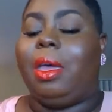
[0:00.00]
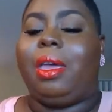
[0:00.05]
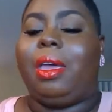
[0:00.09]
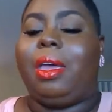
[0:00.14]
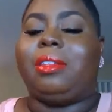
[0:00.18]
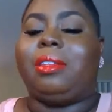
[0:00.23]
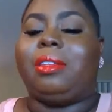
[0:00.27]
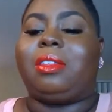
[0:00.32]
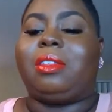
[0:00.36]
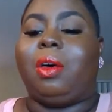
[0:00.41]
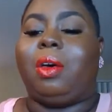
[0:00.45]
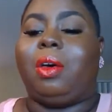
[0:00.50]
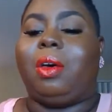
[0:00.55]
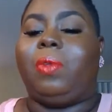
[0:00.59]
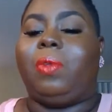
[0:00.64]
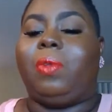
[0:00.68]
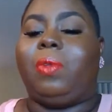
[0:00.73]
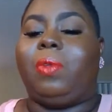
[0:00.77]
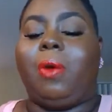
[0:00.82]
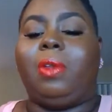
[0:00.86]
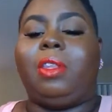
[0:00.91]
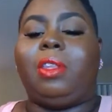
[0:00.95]
And so
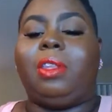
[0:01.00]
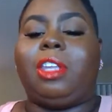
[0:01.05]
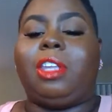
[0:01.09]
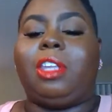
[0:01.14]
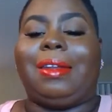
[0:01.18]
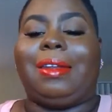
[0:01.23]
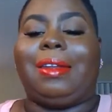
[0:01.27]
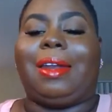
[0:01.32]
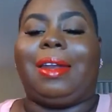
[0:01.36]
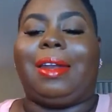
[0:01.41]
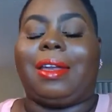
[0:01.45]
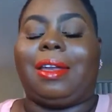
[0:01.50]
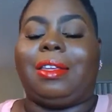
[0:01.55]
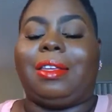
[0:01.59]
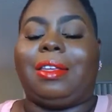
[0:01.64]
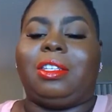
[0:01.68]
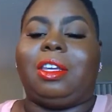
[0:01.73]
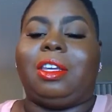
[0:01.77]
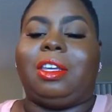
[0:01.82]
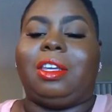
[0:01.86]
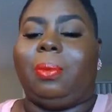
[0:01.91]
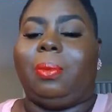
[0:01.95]
the only thing that I can
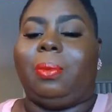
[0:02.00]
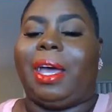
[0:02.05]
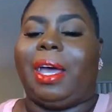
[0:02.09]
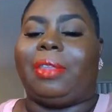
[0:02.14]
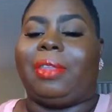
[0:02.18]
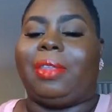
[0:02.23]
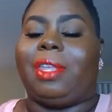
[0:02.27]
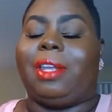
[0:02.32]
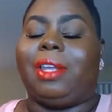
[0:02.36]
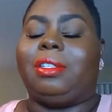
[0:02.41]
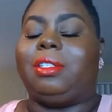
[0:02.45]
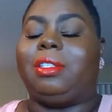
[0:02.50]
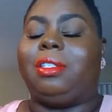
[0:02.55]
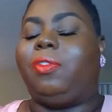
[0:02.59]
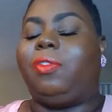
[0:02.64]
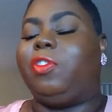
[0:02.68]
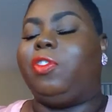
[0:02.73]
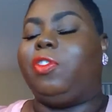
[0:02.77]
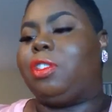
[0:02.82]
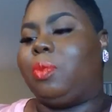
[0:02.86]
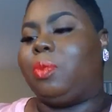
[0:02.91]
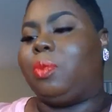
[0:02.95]
tell you about that is
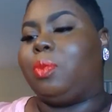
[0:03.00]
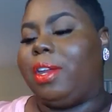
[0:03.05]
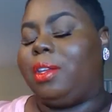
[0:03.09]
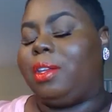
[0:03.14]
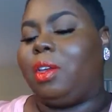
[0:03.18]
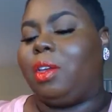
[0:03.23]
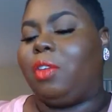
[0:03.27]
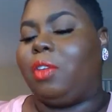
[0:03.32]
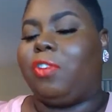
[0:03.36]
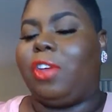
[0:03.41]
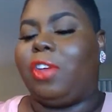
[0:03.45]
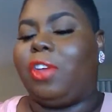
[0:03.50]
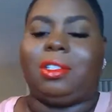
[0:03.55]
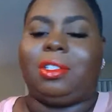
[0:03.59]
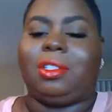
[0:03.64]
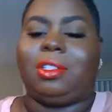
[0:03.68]
if you sweat in your face,